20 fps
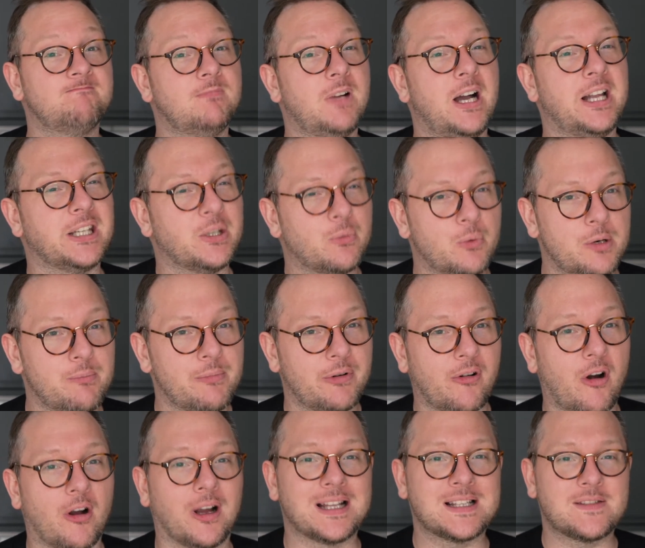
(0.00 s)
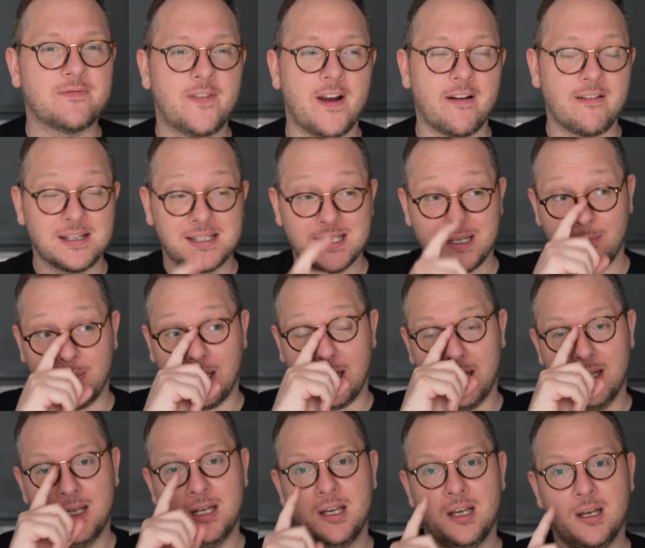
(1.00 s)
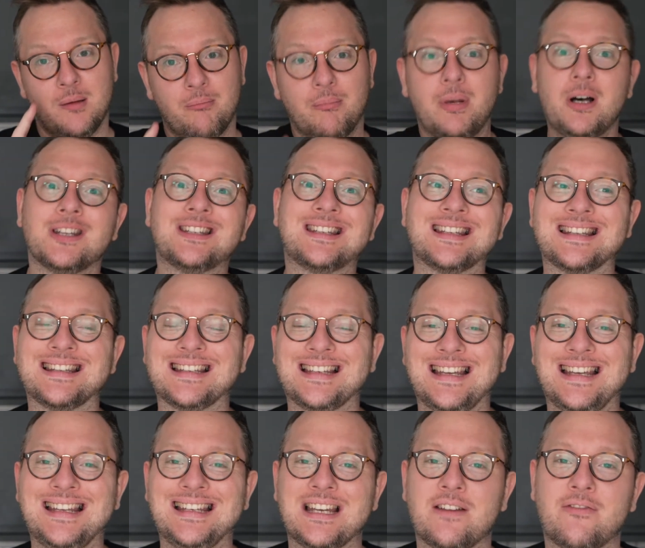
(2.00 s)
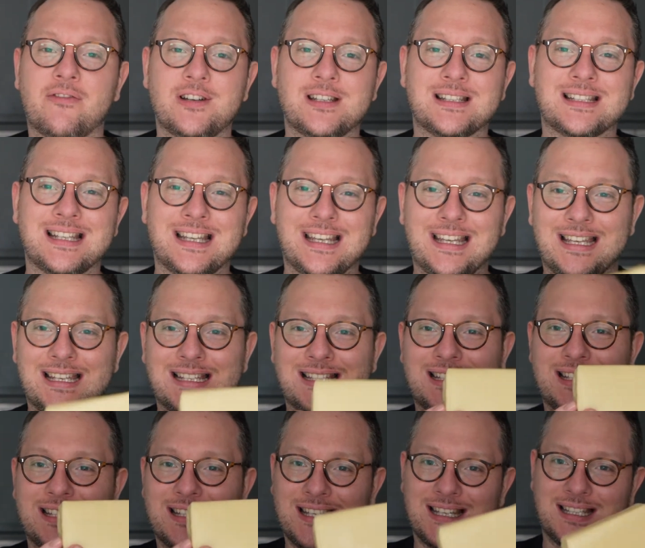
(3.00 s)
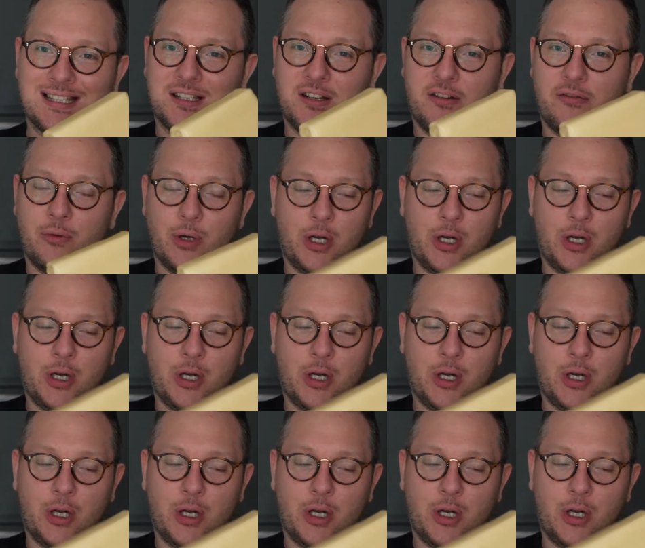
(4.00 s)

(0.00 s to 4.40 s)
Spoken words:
And you wouldn't be wrong, it's very similar. But the key difference is this stuff.